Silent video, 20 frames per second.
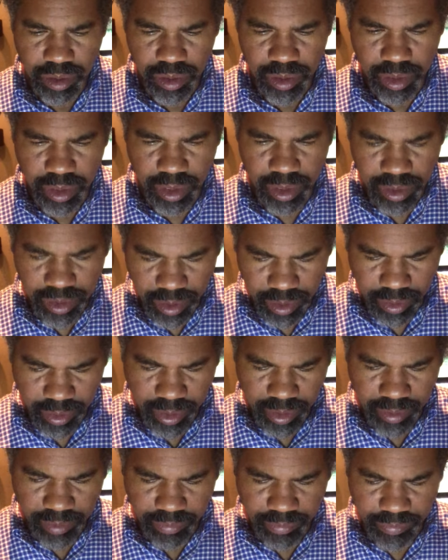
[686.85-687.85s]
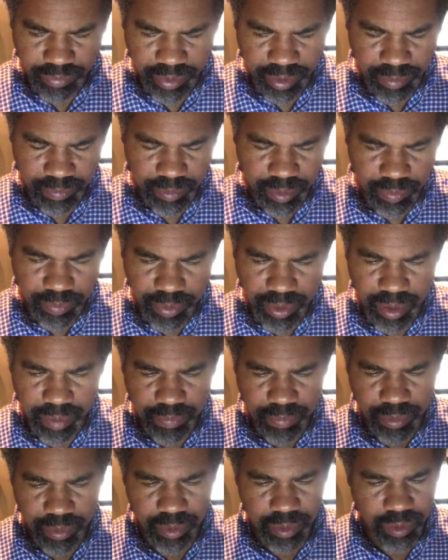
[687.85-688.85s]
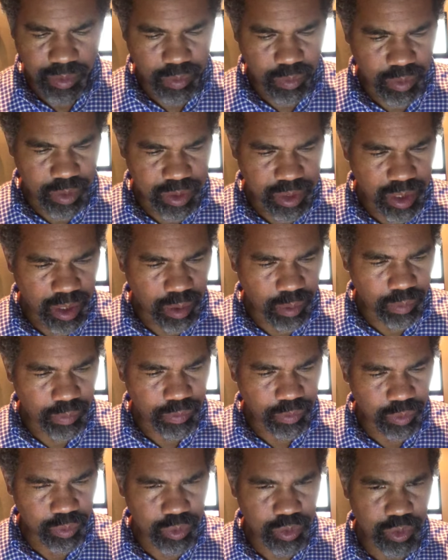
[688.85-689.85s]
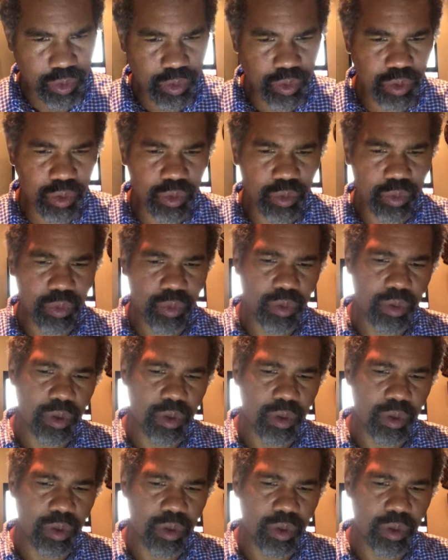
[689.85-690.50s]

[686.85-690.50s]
the integrative family paper was helpful to you.